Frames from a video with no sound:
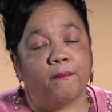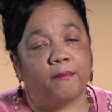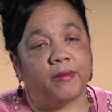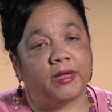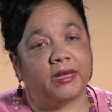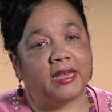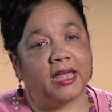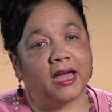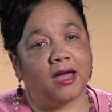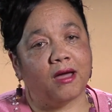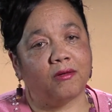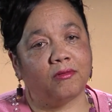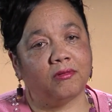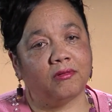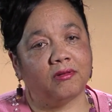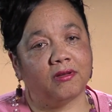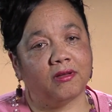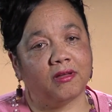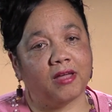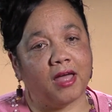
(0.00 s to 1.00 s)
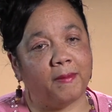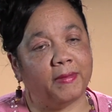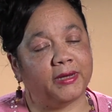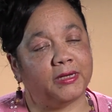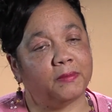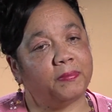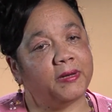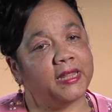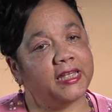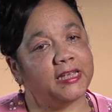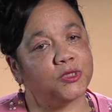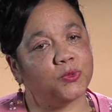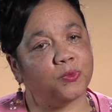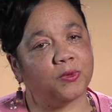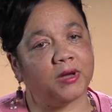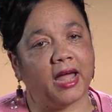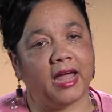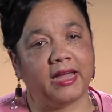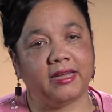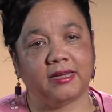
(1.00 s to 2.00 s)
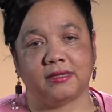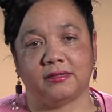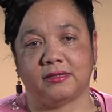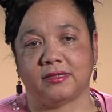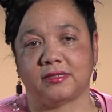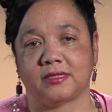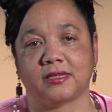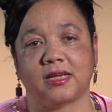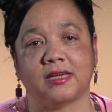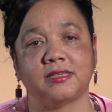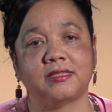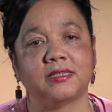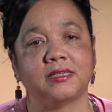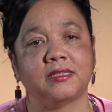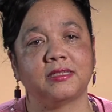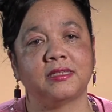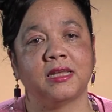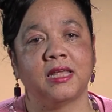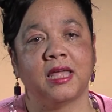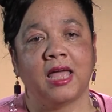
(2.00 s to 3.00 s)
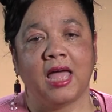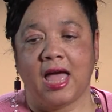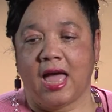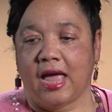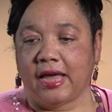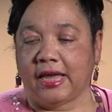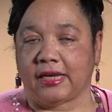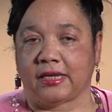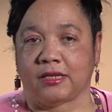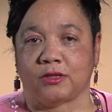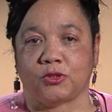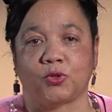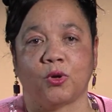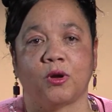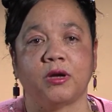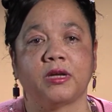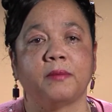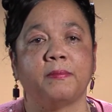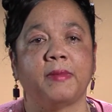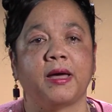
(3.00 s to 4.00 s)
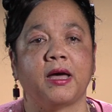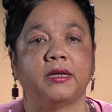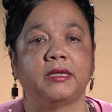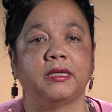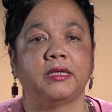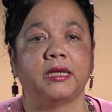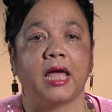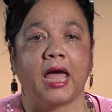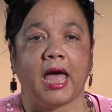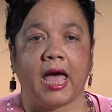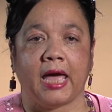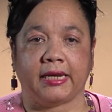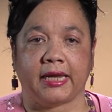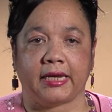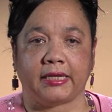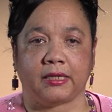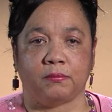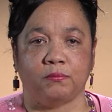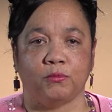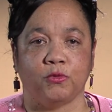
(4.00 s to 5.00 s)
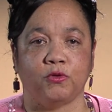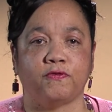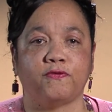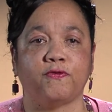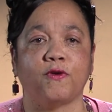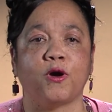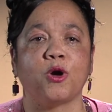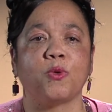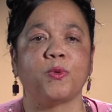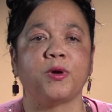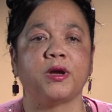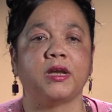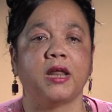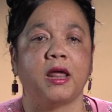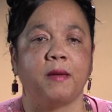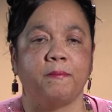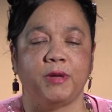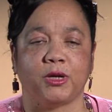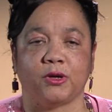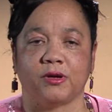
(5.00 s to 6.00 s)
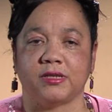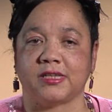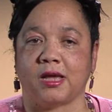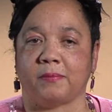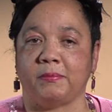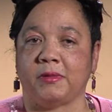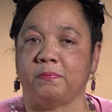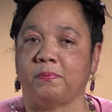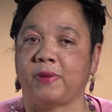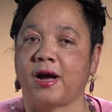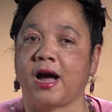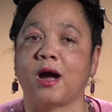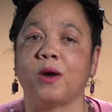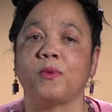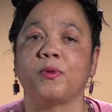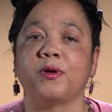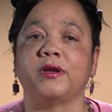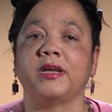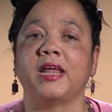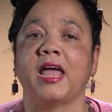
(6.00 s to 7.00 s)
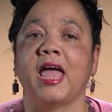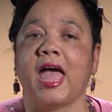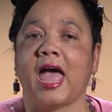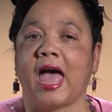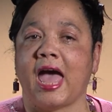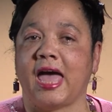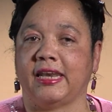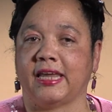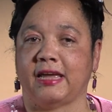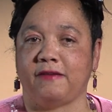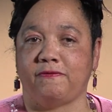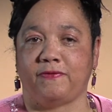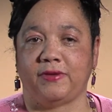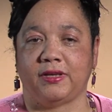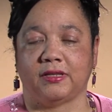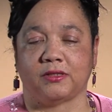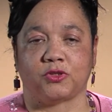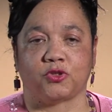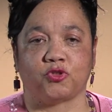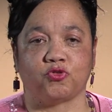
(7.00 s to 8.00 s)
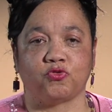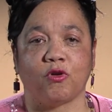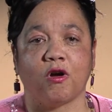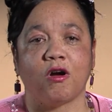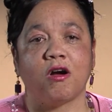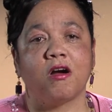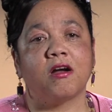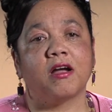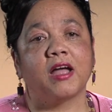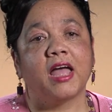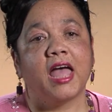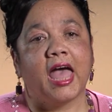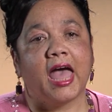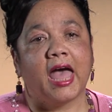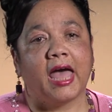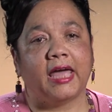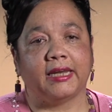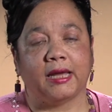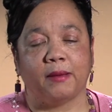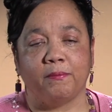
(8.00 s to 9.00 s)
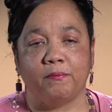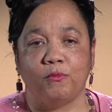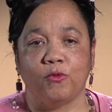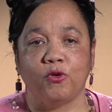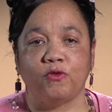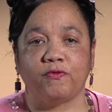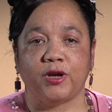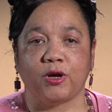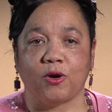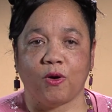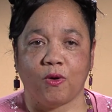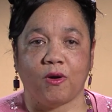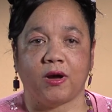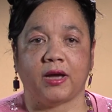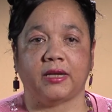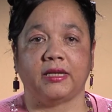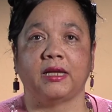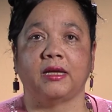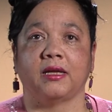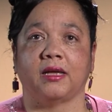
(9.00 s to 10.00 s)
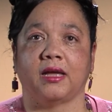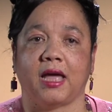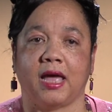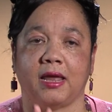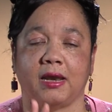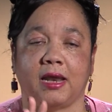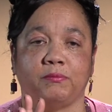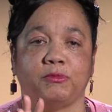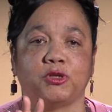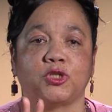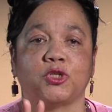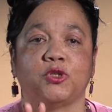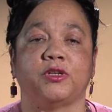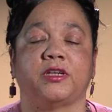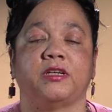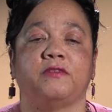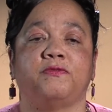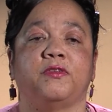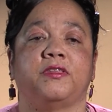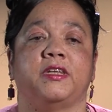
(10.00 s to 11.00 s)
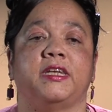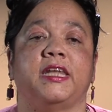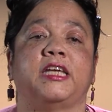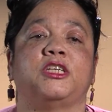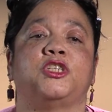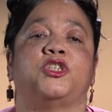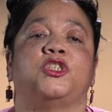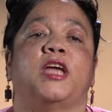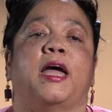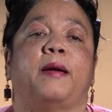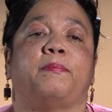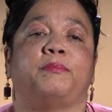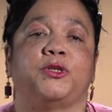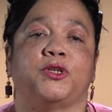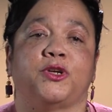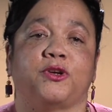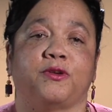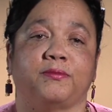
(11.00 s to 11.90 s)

But now, I'm at a place where I can discuss it, I can talk about it, and I can move forward because I'm empowered and I feel strong and I'm moving on and I'm just looking for the next chapter.